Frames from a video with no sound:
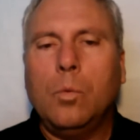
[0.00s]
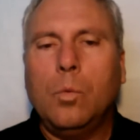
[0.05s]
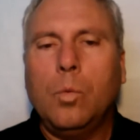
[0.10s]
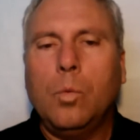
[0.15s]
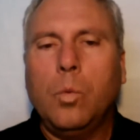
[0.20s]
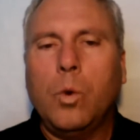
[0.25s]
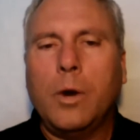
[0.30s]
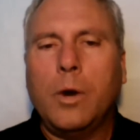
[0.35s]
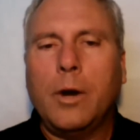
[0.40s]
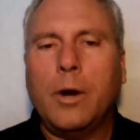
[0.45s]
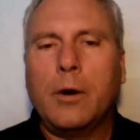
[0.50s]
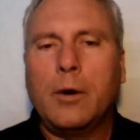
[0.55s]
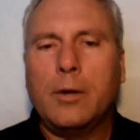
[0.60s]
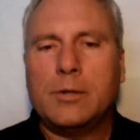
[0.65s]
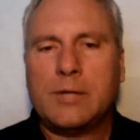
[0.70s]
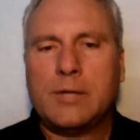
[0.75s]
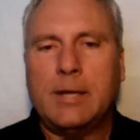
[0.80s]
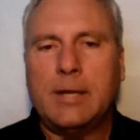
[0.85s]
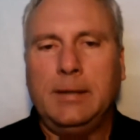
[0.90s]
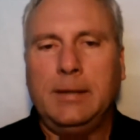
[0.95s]
where
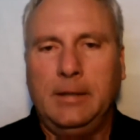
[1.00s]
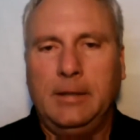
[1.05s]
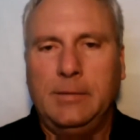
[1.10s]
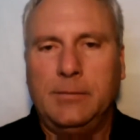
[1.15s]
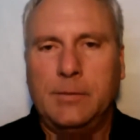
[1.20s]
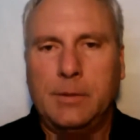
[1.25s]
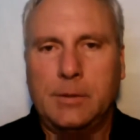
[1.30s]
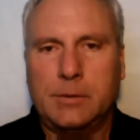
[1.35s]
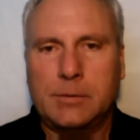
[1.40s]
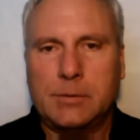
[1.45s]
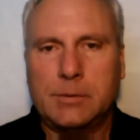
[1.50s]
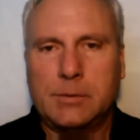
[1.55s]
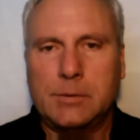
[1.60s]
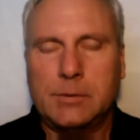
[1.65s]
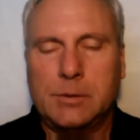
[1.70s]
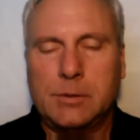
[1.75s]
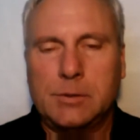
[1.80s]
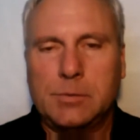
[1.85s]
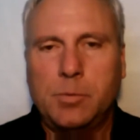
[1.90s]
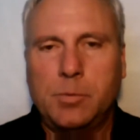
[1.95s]
does that leave us
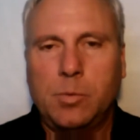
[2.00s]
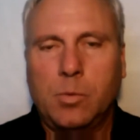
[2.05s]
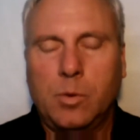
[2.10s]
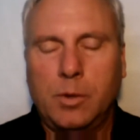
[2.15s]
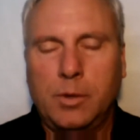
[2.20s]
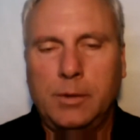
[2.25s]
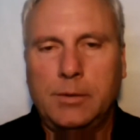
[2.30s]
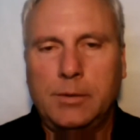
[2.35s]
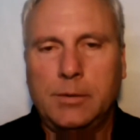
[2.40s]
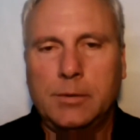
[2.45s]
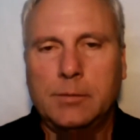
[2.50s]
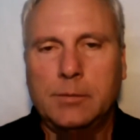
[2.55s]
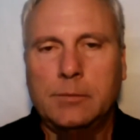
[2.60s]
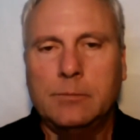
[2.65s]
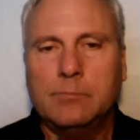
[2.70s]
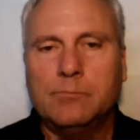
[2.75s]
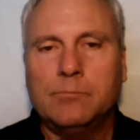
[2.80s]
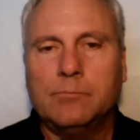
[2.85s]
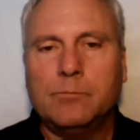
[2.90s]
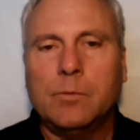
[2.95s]
at this point?
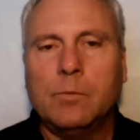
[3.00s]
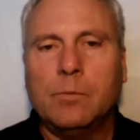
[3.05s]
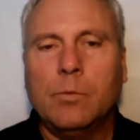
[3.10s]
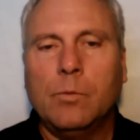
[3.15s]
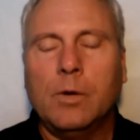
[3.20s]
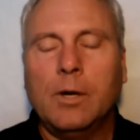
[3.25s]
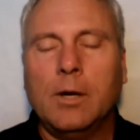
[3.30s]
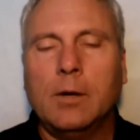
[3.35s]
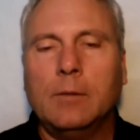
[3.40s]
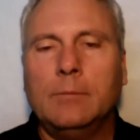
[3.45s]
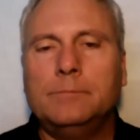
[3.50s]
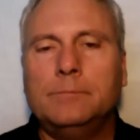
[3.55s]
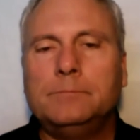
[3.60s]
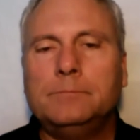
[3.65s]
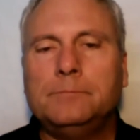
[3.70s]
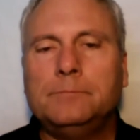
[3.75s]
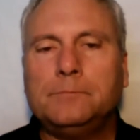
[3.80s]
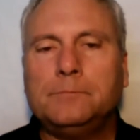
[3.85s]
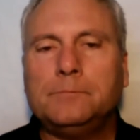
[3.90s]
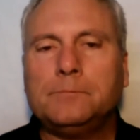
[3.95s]
Well,
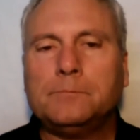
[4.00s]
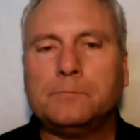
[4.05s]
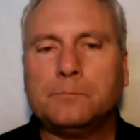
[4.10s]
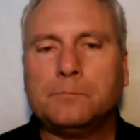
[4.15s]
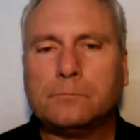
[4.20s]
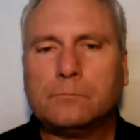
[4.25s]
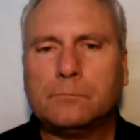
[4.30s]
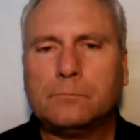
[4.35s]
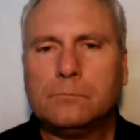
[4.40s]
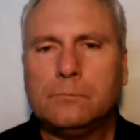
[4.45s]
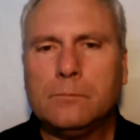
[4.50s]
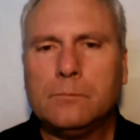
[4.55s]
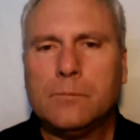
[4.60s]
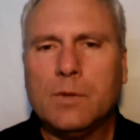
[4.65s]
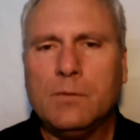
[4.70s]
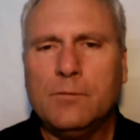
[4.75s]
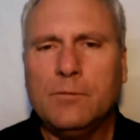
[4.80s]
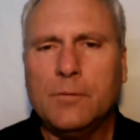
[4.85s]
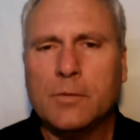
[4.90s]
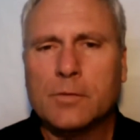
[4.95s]

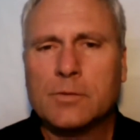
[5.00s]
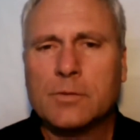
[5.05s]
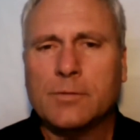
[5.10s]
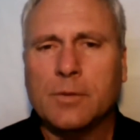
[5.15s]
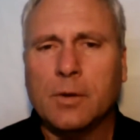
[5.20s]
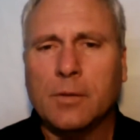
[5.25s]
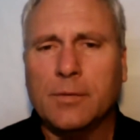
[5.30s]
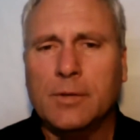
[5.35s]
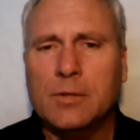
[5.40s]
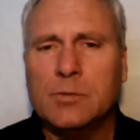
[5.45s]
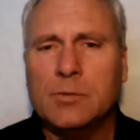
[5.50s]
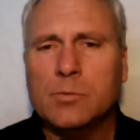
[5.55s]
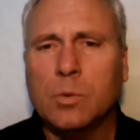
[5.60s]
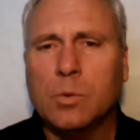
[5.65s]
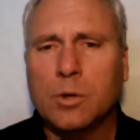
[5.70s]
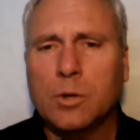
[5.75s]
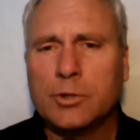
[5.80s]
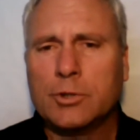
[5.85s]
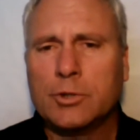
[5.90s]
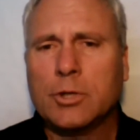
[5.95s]
first of all, these
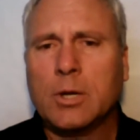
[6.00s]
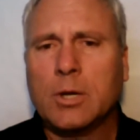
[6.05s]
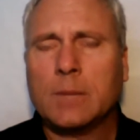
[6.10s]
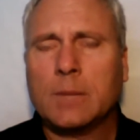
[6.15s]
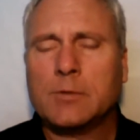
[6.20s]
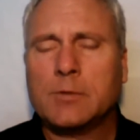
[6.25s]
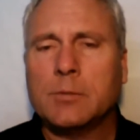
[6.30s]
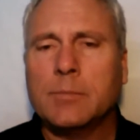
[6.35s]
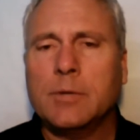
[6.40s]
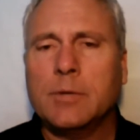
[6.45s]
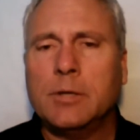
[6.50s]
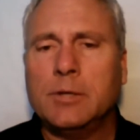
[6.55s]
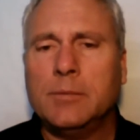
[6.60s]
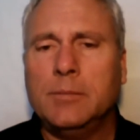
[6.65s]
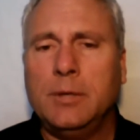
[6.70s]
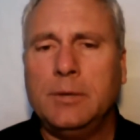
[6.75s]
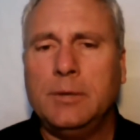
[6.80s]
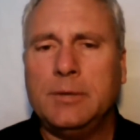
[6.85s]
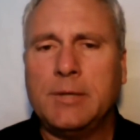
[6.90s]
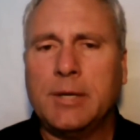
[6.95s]
workshops are meant to
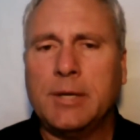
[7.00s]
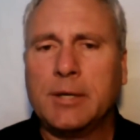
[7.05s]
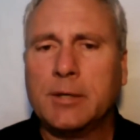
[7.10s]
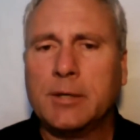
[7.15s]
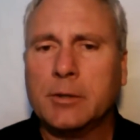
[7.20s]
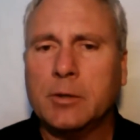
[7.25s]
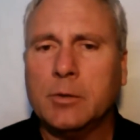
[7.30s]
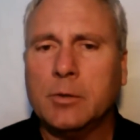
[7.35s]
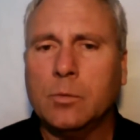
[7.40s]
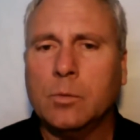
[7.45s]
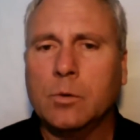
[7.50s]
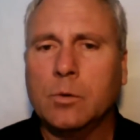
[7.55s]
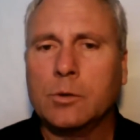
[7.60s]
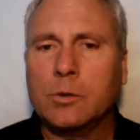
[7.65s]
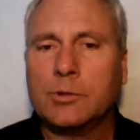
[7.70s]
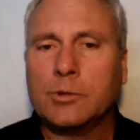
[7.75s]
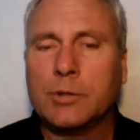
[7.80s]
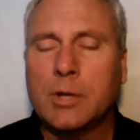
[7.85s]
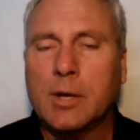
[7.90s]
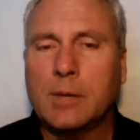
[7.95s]
be technical
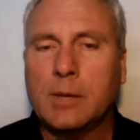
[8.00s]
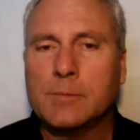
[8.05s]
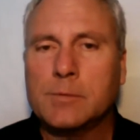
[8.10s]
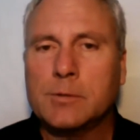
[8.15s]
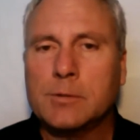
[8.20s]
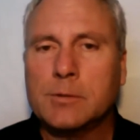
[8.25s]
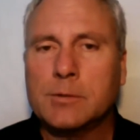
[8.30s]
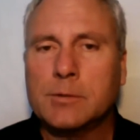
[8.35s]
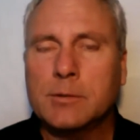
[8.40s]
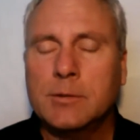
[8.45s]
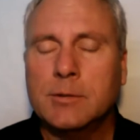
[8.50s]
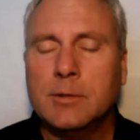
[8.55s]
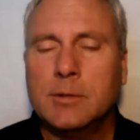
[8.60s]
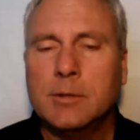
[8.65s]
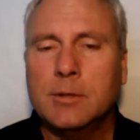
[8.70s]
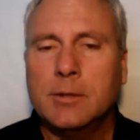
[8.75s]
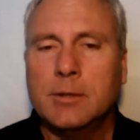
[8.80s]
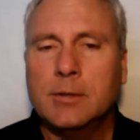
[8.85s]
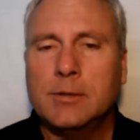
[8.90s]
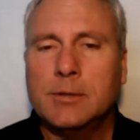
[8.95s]
workshops.
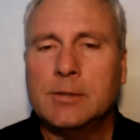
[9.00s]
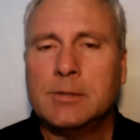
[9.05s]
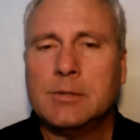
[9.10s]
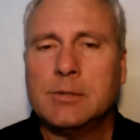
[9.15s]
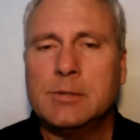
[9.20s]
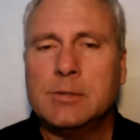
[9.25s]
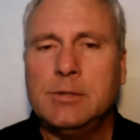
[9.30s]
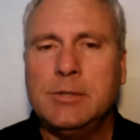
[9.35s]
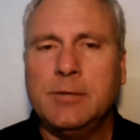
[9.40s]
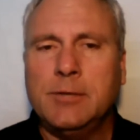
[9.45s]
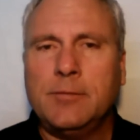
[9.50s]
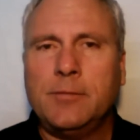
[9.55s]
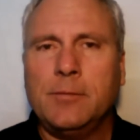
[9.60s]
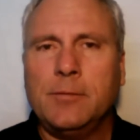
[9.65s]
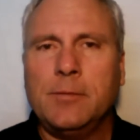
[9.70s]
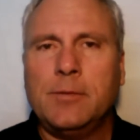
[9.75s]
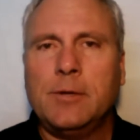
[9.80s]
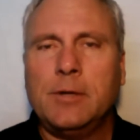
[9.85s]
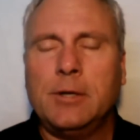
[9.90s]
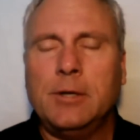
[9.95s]
This is
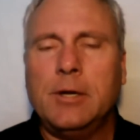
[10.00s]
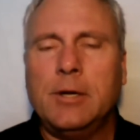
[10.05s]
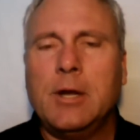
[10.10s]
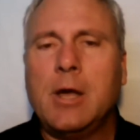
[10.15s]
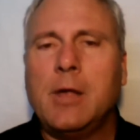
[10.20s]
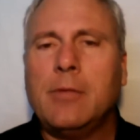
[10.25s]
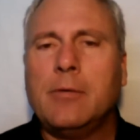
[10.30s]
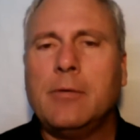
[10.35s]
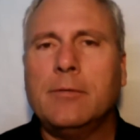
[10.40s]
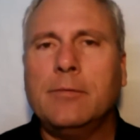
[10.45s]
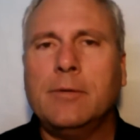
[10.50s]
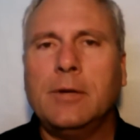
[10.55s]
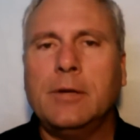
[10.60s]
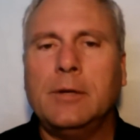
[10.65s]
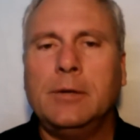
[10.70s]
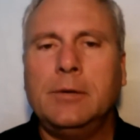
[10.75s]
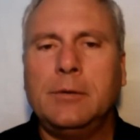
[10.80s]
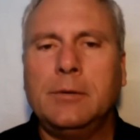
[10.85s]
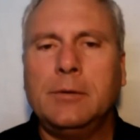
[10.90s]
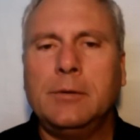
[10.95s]
different than another
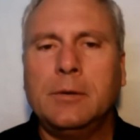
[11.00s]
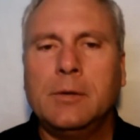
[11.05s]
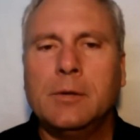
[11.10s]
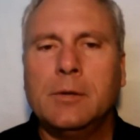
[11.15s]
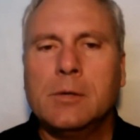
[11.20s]
event